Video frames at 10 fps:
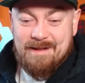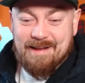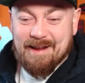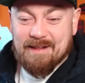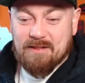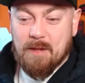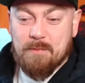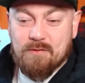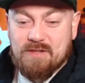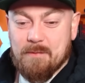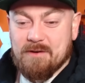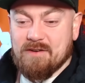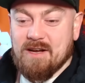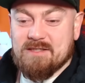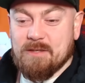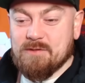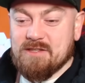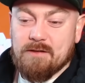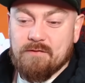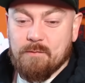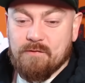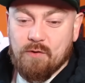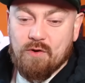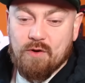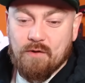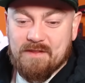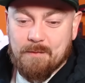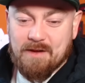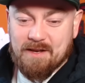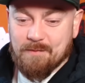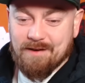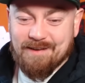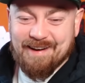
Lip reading: The Liberal Democrats abstained from voting on the amendment.